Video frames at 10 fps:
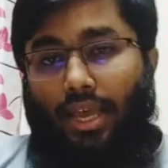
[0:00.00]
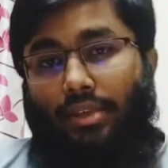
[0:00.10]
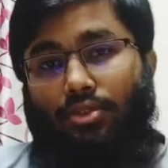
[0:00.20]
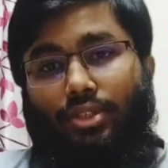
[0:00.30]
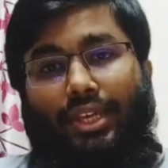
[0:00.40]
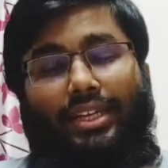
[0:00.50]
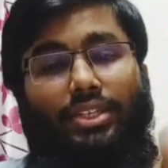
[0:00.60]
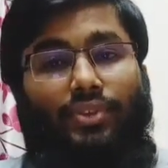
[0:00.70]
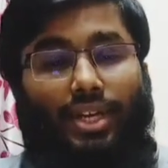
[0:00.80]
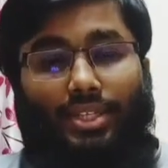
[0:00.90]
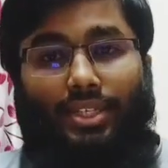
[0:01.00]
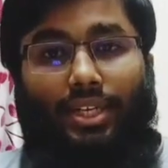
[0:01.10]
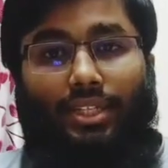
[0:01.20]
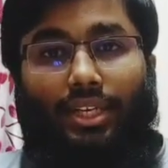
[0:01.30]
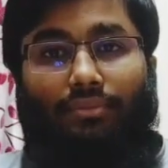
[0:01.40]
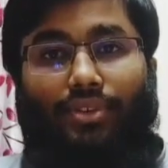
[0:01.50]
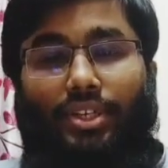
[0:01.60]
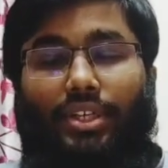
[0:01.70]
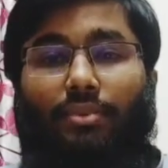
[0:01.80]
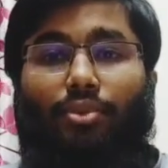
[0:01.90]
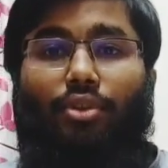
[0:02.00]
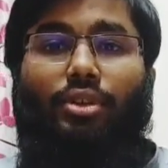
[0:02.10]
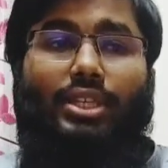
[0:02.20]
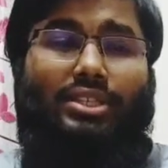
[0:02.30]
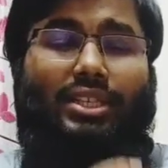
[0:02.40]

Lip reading: So decreased venous return in the left atrium causes